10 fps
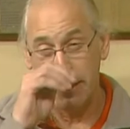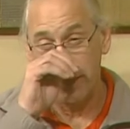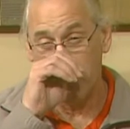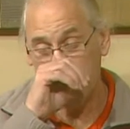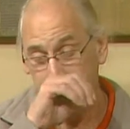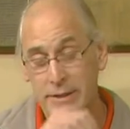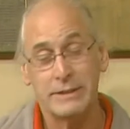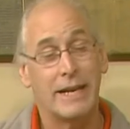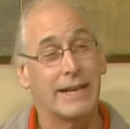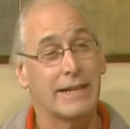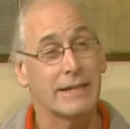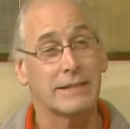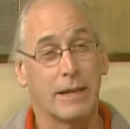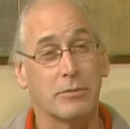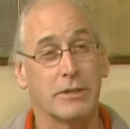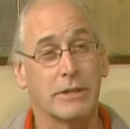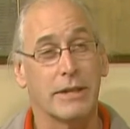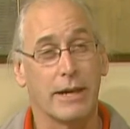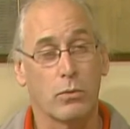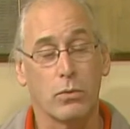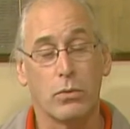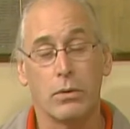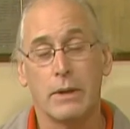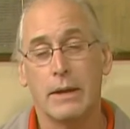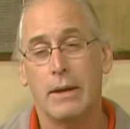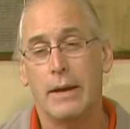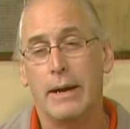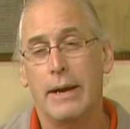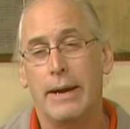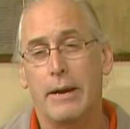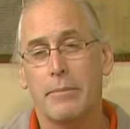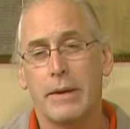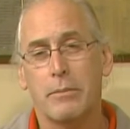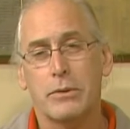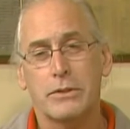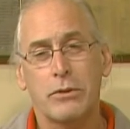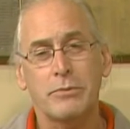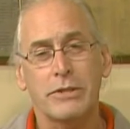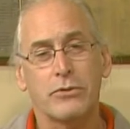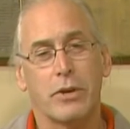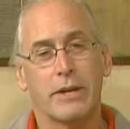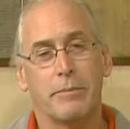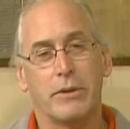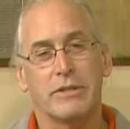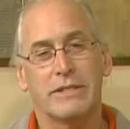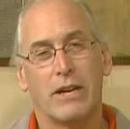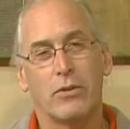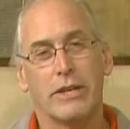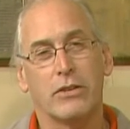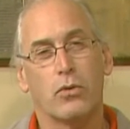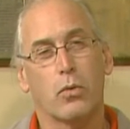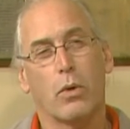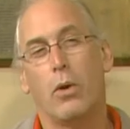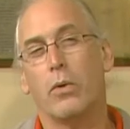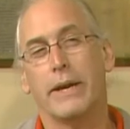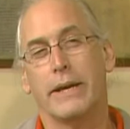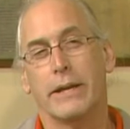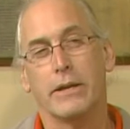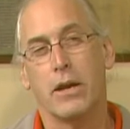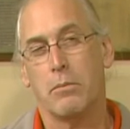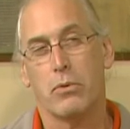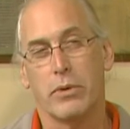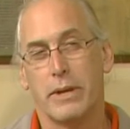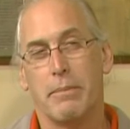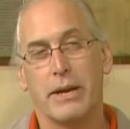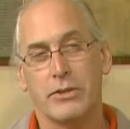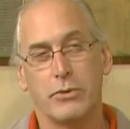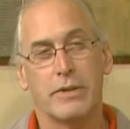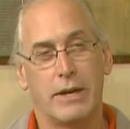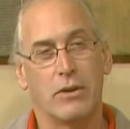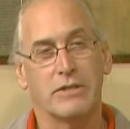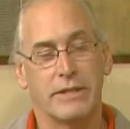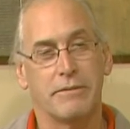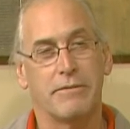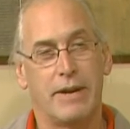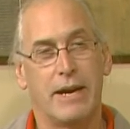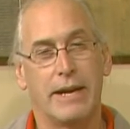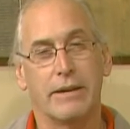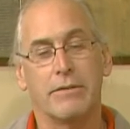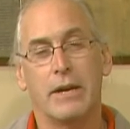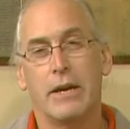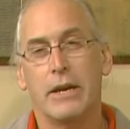And Alpena is not an exception to that rule. Mm -hmm. uh, prescription drug abuse started growing in number in about 2005.